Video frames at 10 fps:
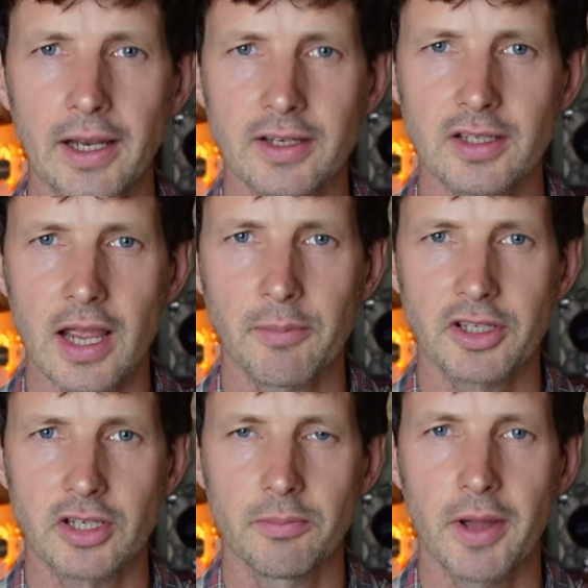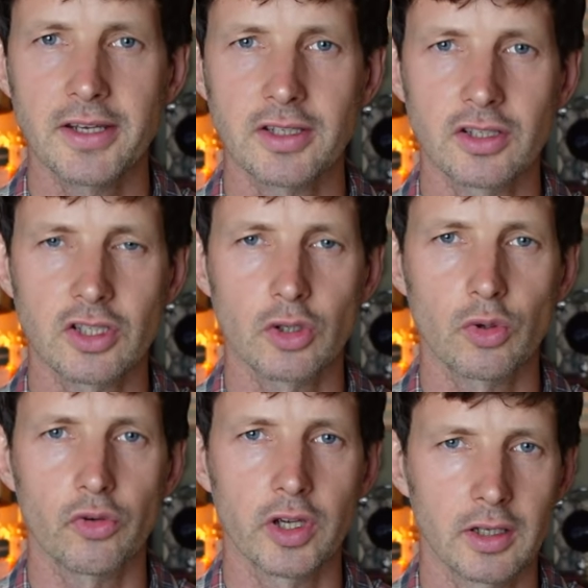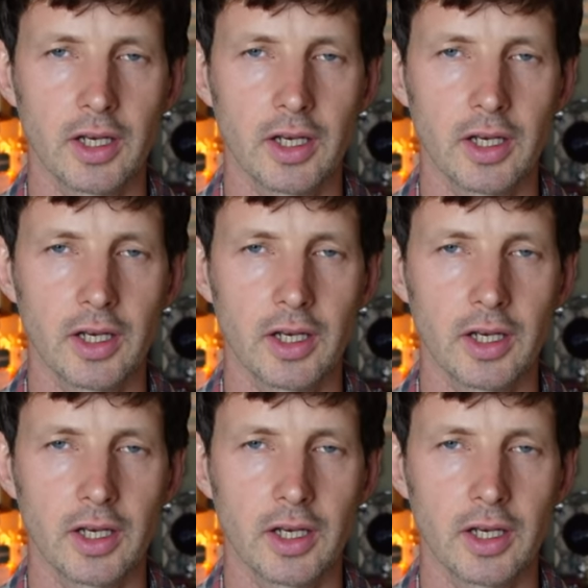Leg Sam has an amazing story.